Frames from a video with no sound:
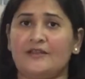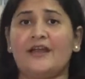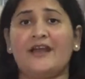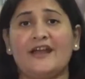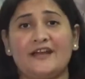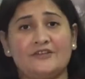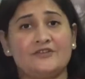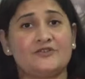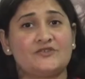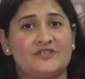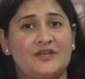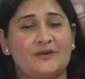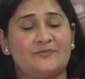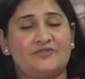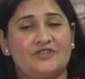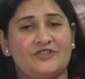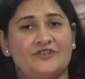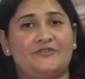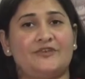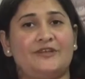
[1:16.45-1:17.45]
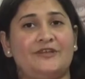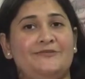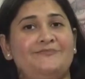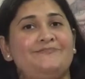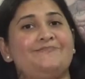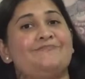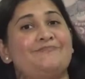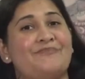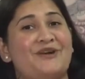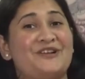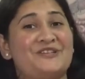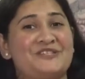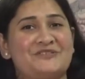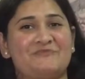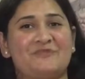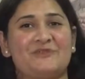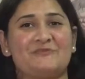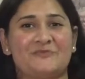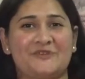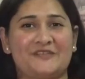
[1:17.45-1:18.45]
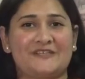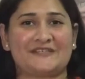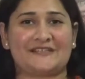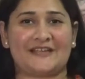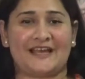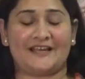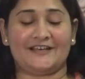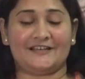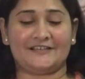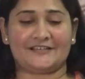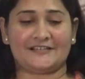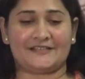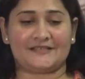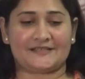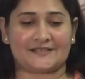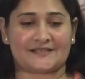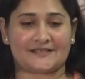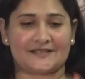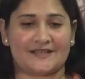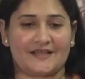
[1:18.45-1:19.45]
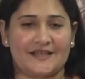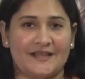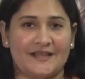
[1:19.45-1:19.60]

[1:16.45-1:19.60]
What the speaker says: and to some degree multiple personalities.